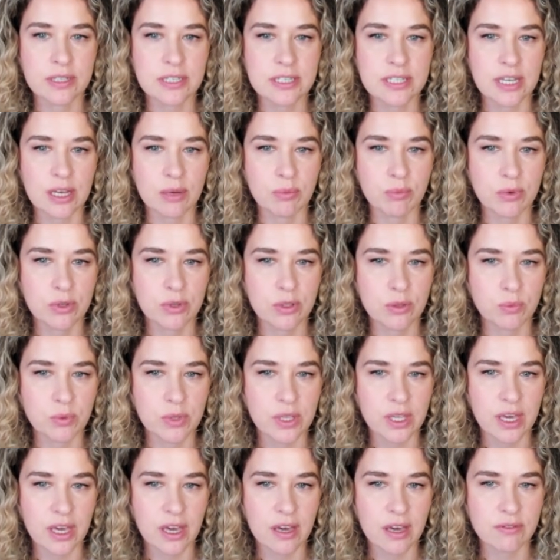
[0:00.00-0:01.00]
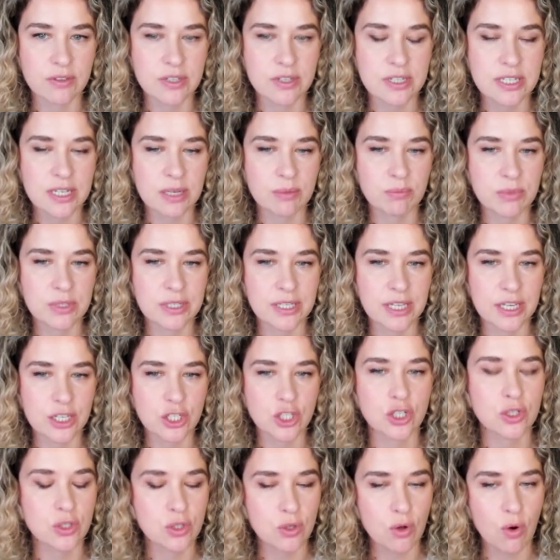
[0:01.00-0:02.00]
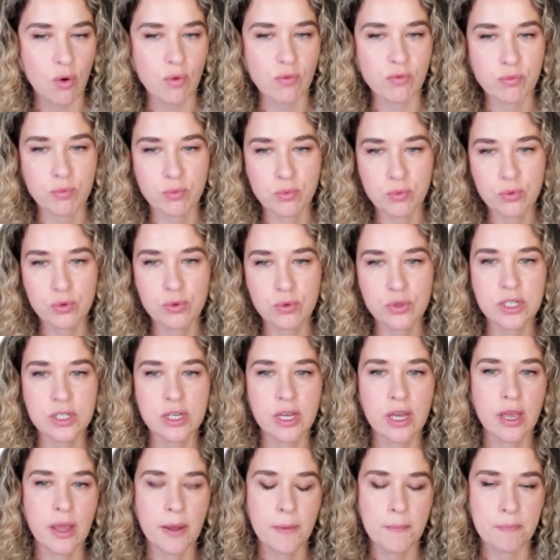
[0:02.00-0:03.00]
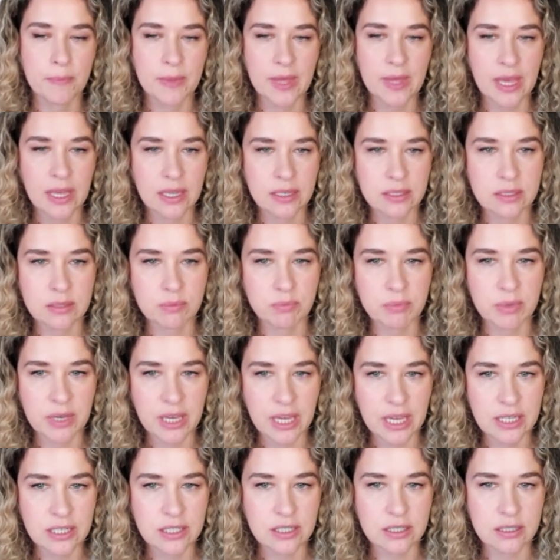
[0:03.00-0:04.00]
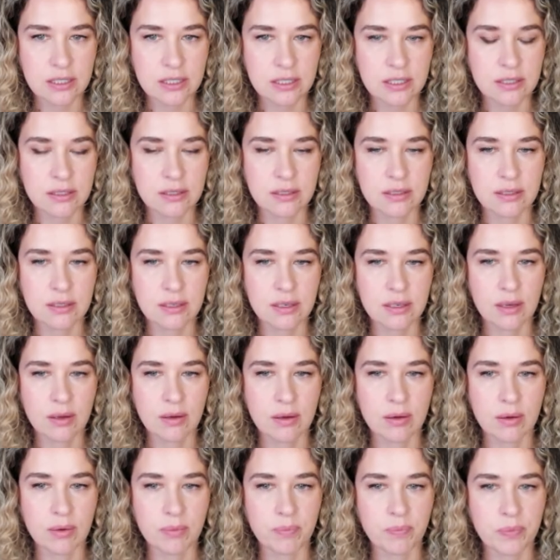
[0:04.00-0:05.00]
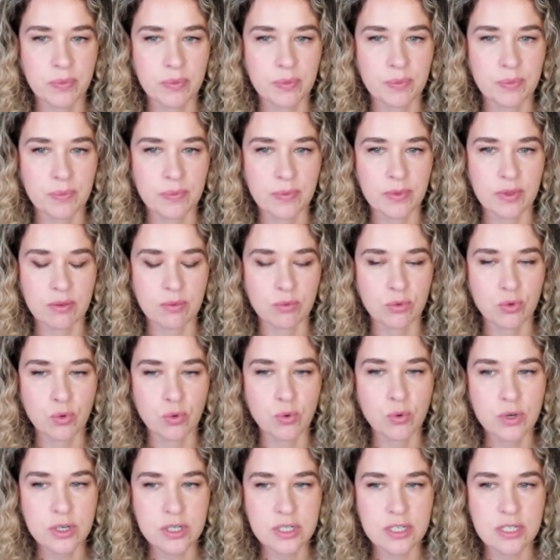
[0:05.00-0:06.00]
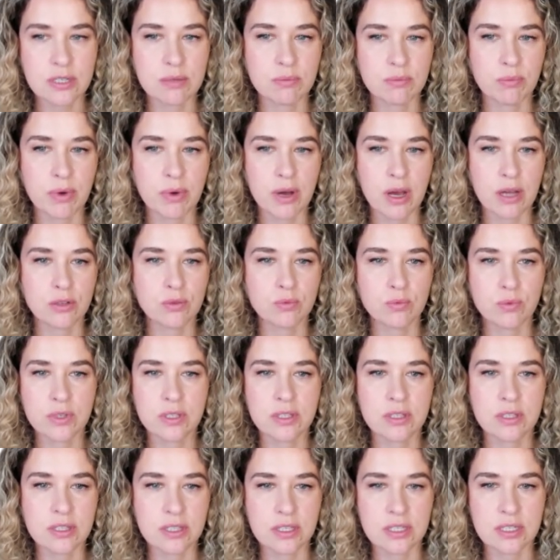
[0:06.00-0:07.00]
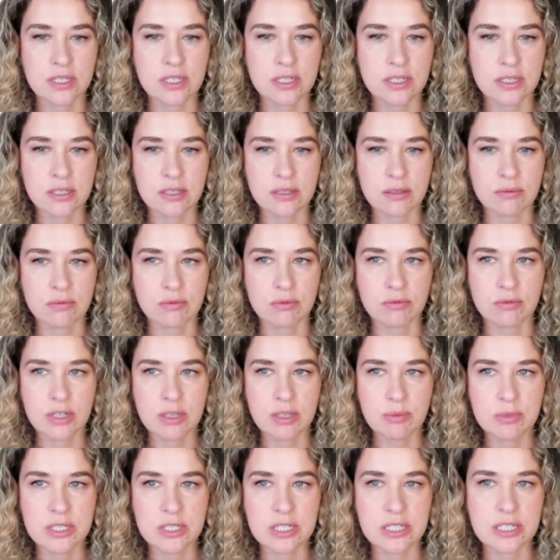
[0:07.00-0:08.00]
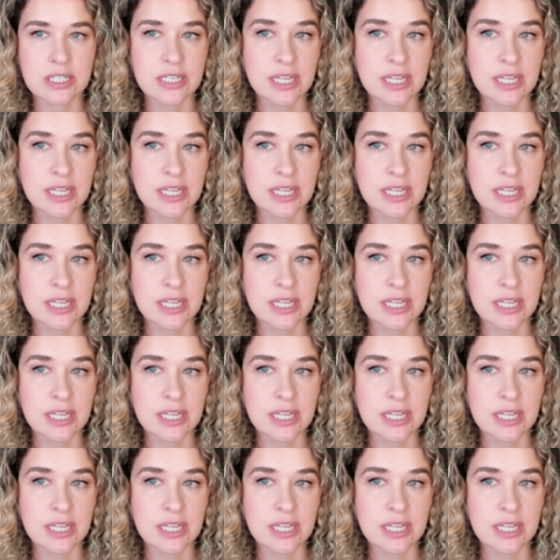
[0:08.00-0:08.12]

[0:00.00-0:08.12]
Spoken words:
example we have this combination of wood and painted doors, but with this ribbed